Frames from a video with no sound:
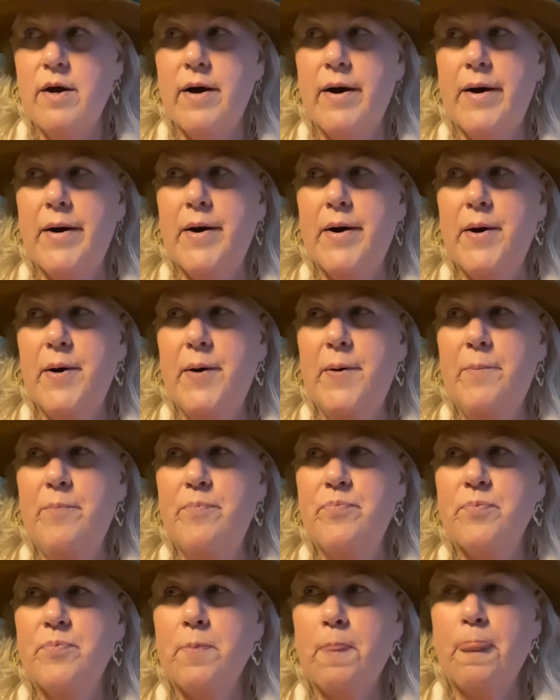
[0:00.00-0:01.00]

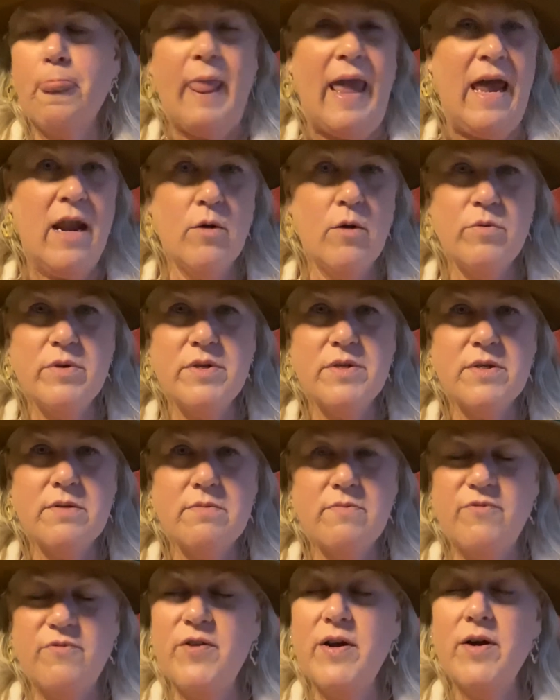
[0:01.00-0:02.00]
um, and it was
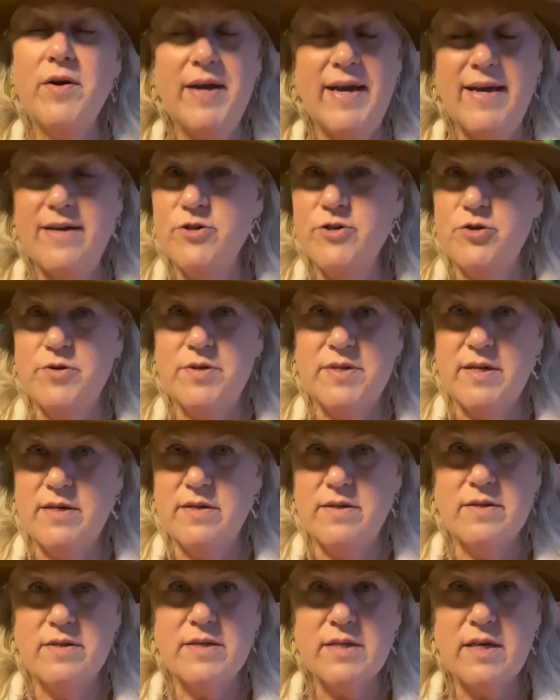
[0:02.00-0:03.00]
very interesting
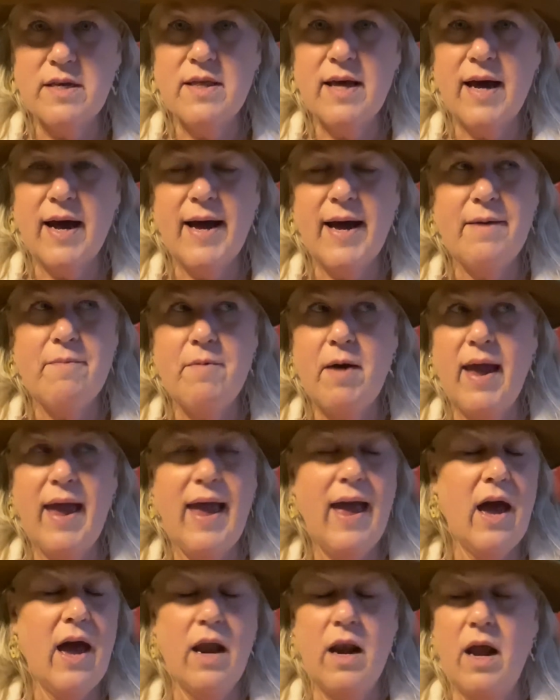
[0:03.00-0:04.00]
to see that.
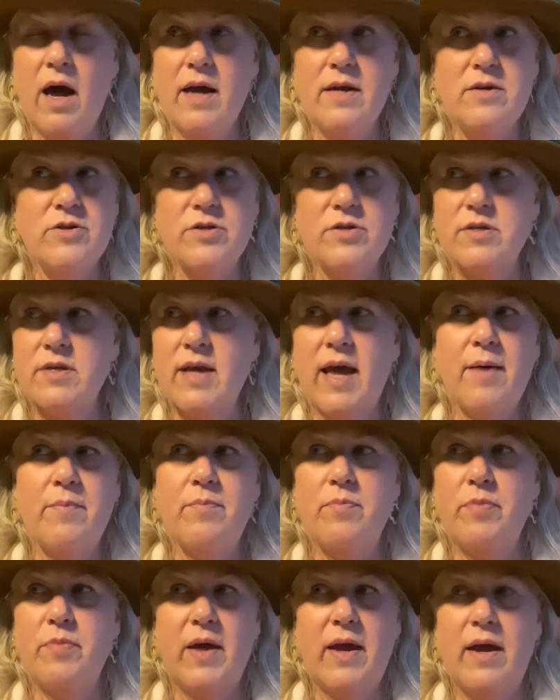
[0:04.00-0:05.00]
And I just
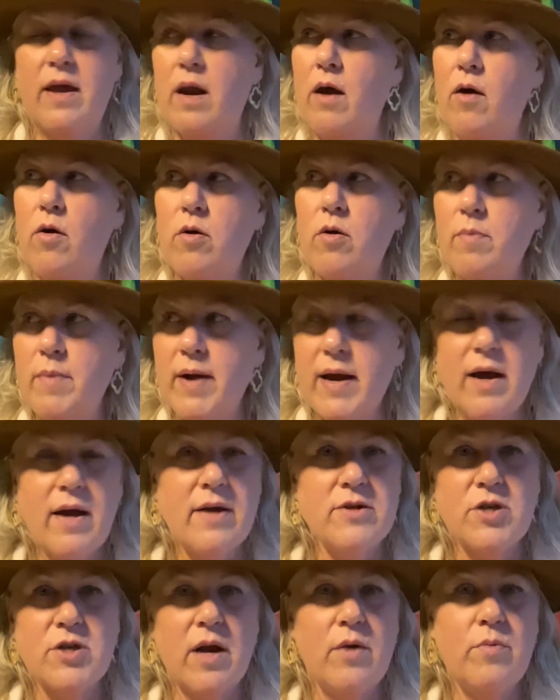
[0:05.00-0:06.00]
kept thinking, oh my
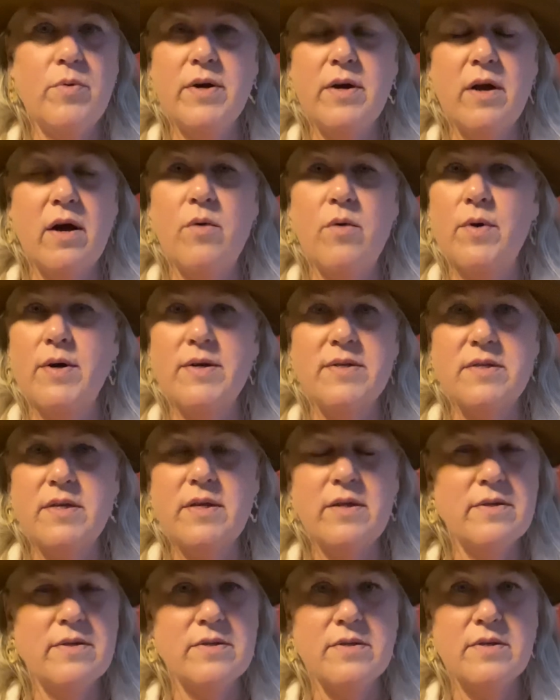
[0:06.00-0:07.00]
gosh, I would not want to see
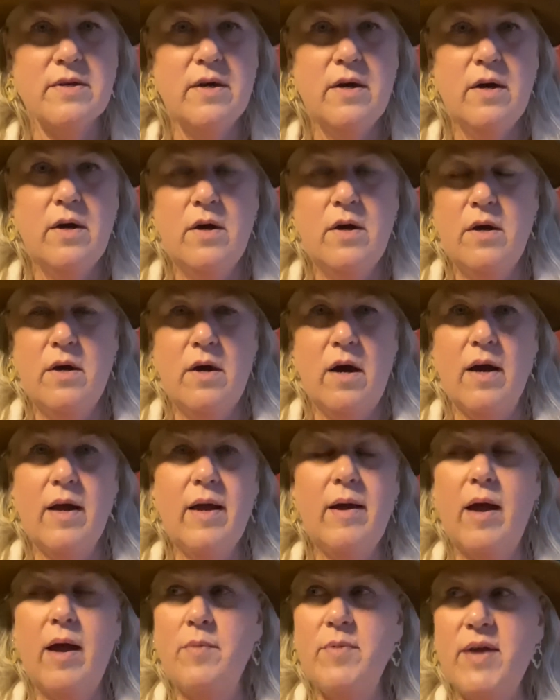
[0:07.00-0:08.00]
this.
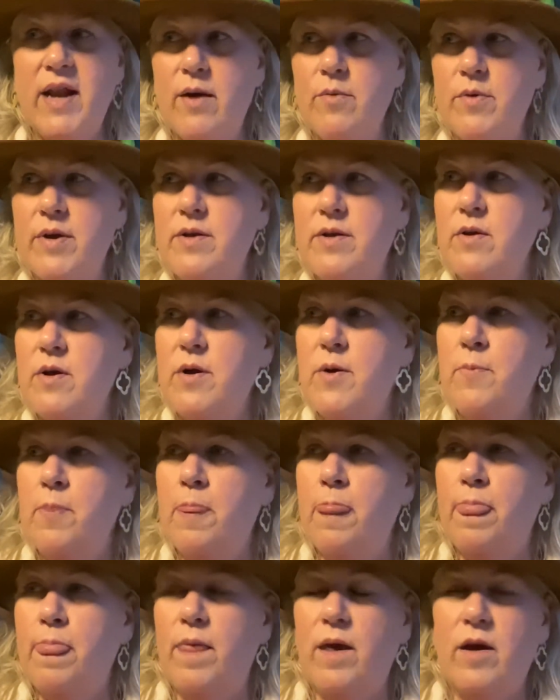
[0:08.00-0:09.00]
I, I mean, I would,
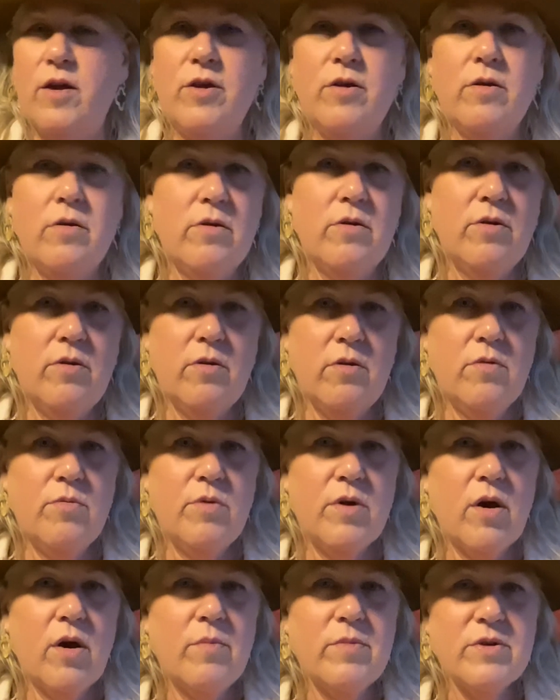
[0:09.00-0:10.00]
you, you
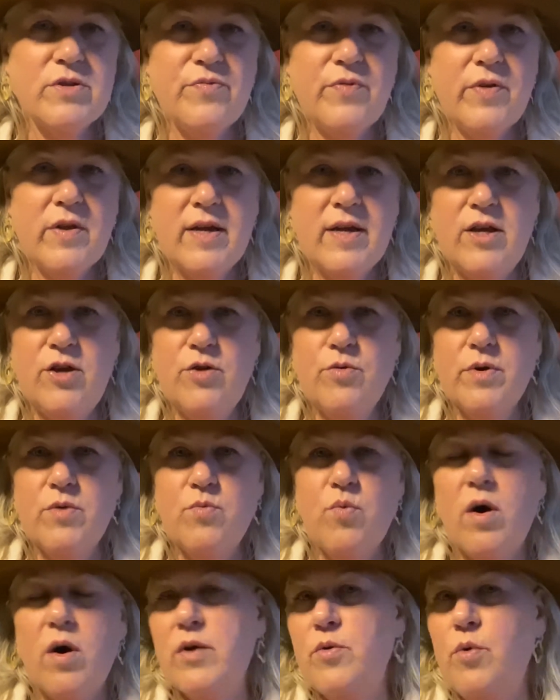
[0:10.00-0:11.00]
would almost feel like you would
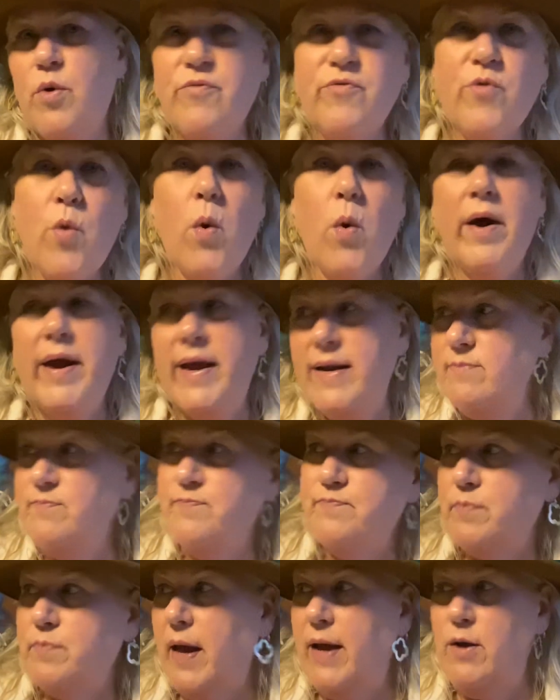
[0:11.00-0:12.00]
want to avoid
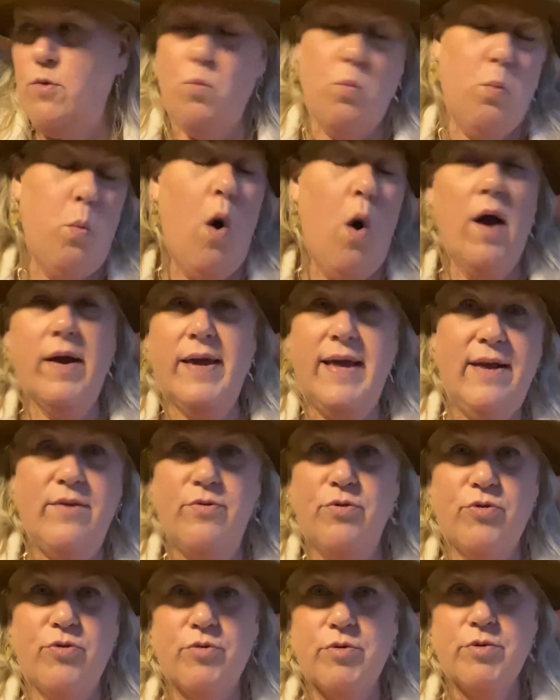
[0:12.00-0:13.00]
like
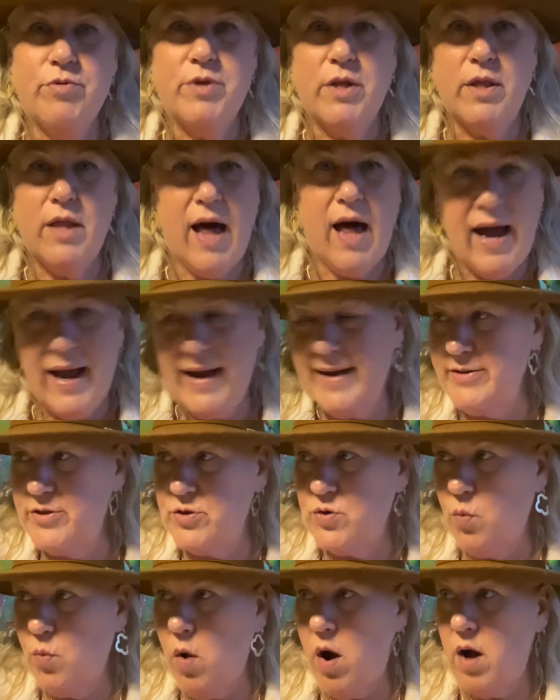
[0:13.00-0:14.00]
walking through the lines
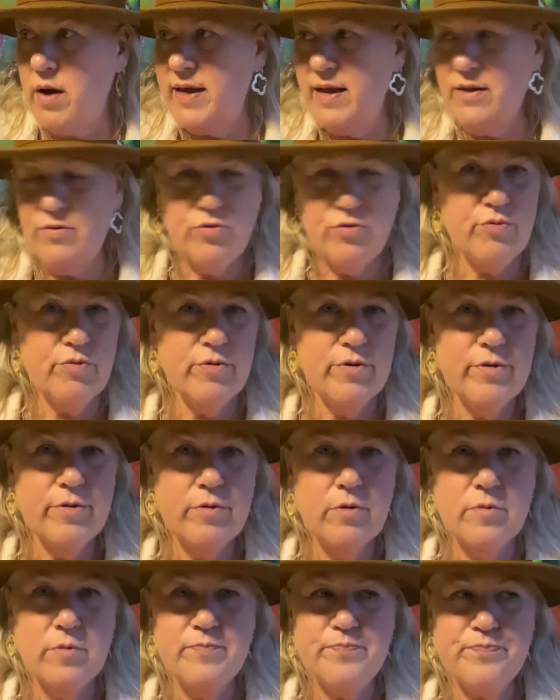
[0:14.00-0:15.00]
or walking
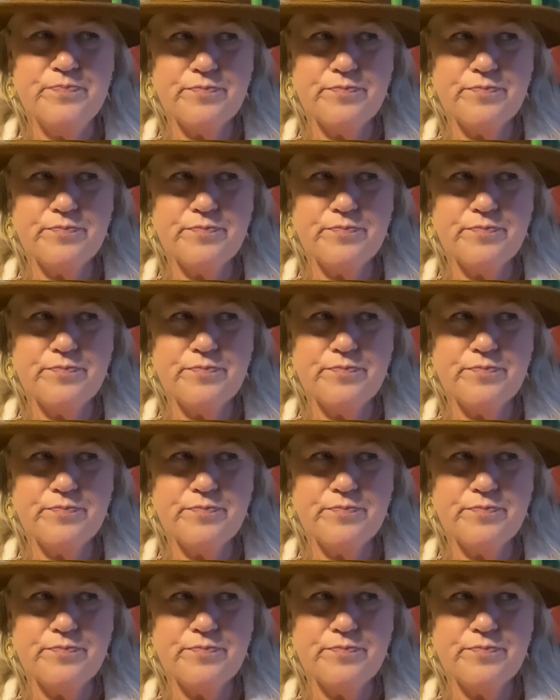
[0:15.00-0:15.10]
through,